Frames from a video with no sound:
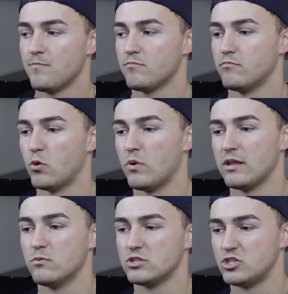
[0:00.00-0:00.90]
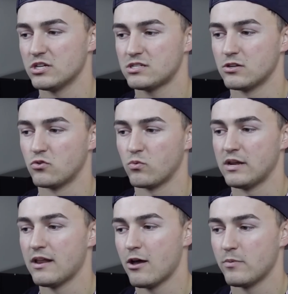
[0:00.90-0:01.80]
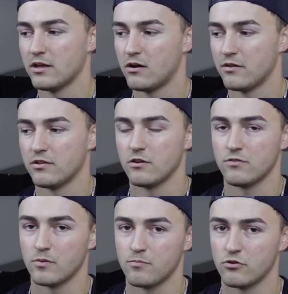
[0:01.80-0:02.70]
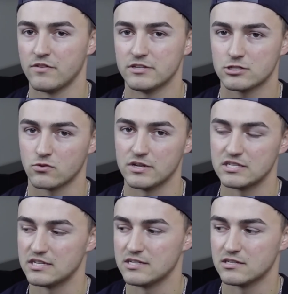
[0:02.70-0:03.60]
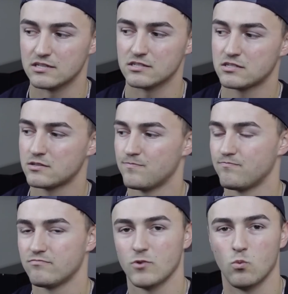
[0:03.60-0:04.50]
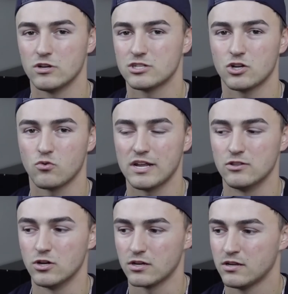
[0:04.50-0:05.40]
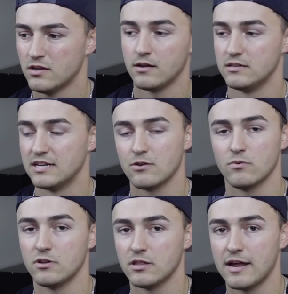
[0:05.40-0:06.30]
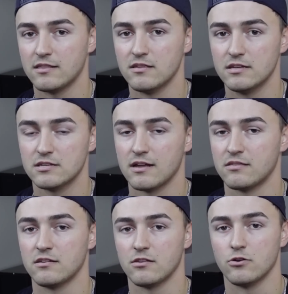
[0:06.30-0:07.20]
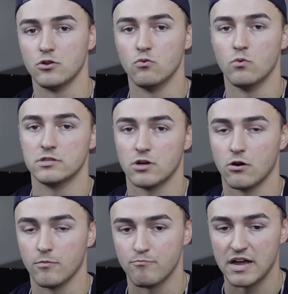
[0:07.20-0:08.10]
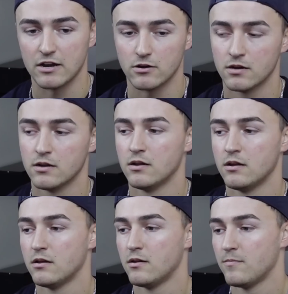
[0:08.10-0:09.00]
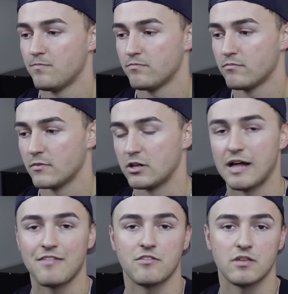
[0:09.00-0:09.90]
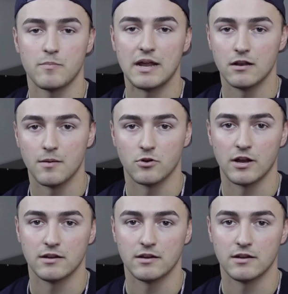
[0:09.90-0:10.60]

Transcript: but when it was just the green helmet on there for the previous 3 seasons, wasn't a great look. Didn't really like these. I think their new ones are better. Glad that they made an upgrade.